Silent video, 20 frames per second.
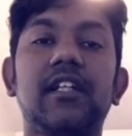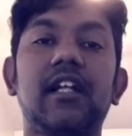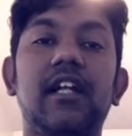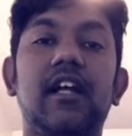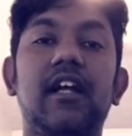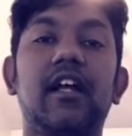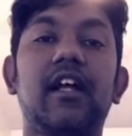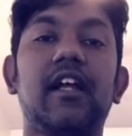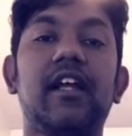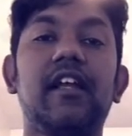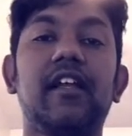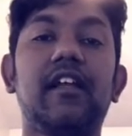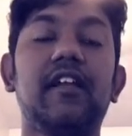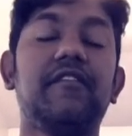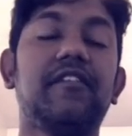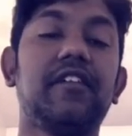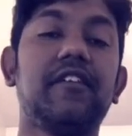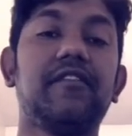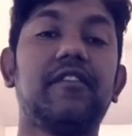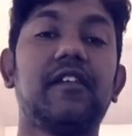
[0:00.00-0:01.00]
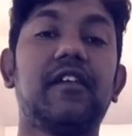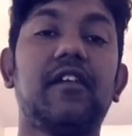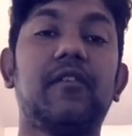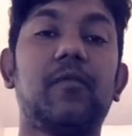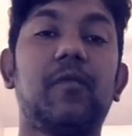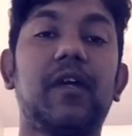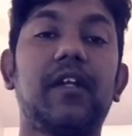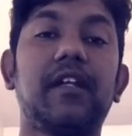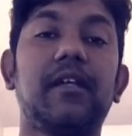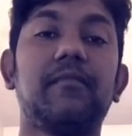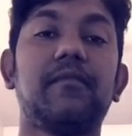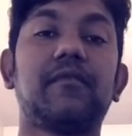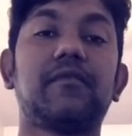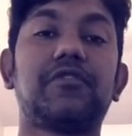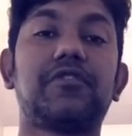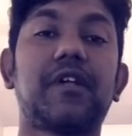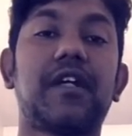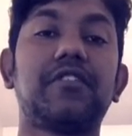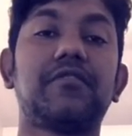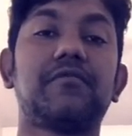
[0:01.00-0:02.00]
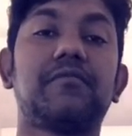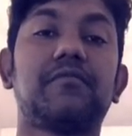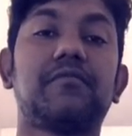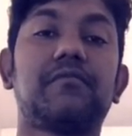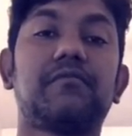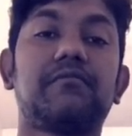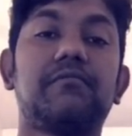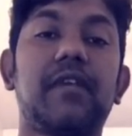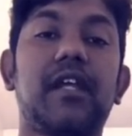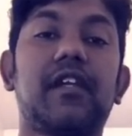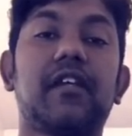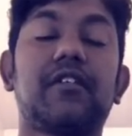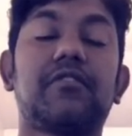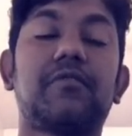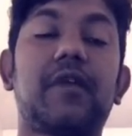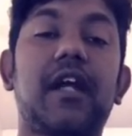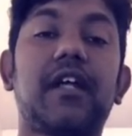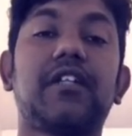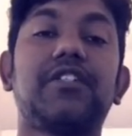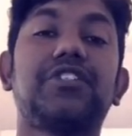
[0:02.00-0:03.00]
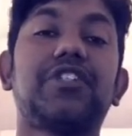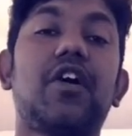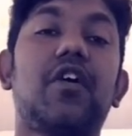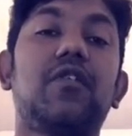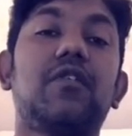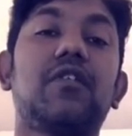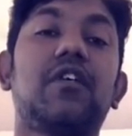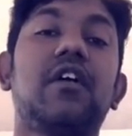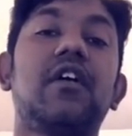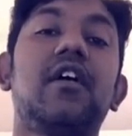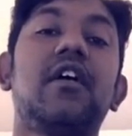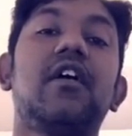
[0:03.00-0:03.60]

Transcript: when he tries to crack a joke,